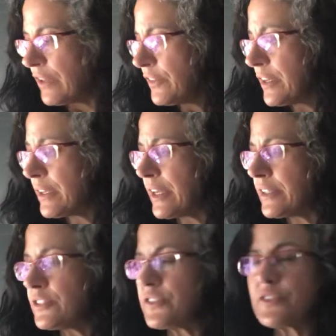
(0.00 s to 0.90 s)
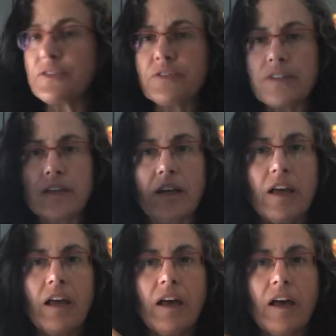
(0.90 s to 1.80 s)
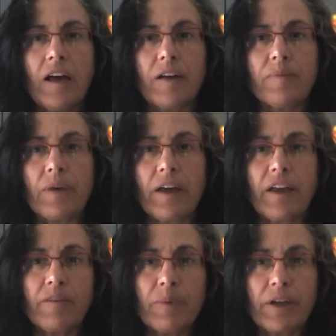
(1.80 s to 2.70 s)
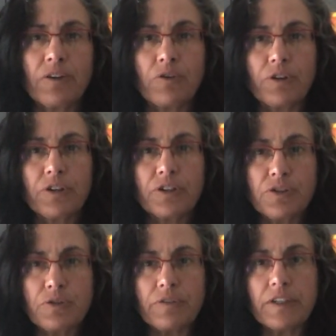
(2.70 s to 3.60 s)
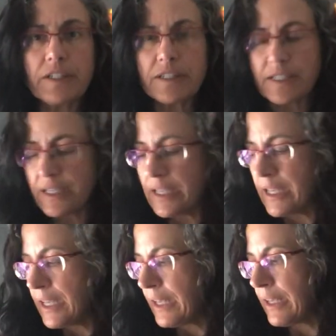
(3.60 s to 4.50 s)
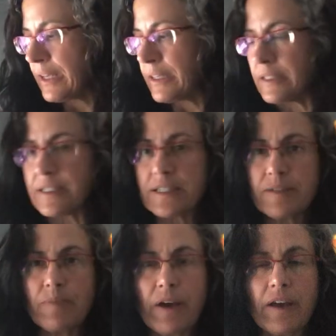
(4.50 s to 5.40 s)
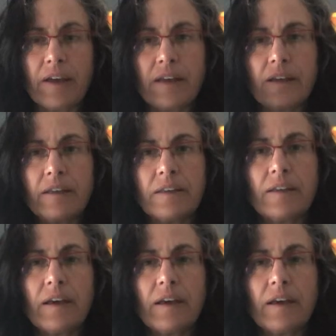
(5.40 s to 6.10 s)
And then again, just using, I have my cork trivet and my